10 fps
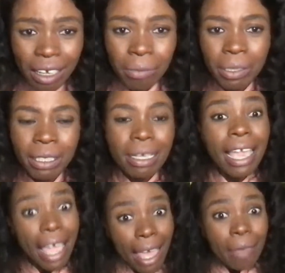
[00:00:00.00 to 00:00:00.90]
I'll be
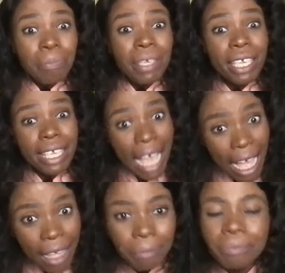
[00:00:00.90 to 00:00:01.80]

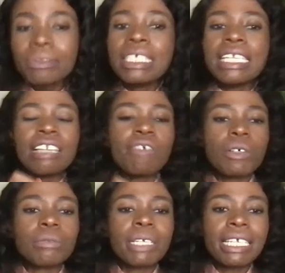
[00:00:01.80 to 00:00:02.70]
happier. If I
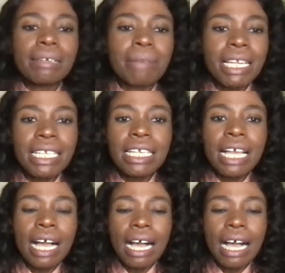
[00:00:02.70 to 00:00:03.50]
was making money